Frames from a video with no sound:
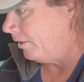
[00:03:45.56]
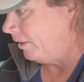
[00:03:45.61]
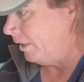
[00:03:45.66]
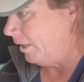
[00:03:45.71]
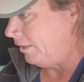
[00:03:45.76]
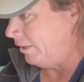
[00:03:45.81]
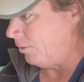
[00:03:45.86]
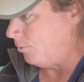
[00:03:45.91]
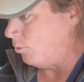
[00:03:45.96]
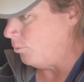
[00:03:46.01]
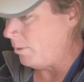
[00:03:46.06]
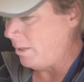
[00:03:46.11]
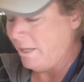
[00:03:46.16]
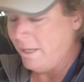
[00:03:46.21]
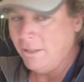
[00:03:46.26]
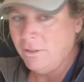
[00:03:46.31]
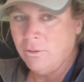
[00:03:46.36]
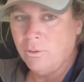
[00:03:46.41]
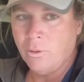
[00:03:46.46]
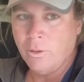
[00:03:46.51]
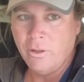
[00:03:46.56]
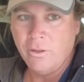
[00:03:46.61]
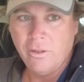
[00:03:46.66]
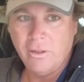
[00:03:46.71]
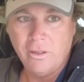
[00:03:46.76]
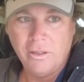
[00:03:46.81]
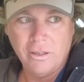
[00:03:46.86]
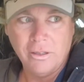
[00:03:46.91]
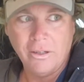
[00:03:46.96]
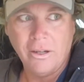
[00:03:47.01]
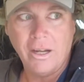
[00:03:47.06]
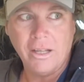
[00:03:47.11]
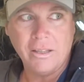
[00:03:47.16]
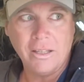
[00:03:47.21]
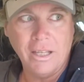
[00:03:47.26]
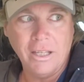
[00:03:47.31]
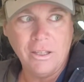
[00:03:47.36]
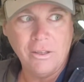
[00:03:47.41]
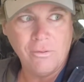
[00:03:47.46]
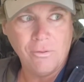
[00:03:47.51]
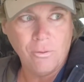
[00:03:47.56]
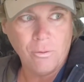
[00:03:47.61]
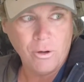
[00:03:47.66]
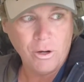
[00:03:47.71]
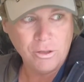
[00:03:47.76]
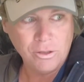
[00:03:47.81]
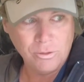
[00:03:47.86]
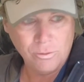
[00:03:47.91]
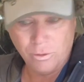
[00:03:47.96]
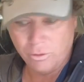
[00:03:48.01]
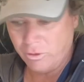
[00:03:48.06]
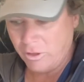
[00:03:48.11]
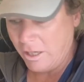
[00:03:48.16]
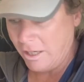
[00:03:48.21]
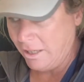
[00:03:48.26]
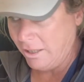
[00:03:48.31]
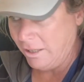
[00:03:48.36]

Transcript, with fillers: and then we'll be heading north. All right, thank you for watching. We'll try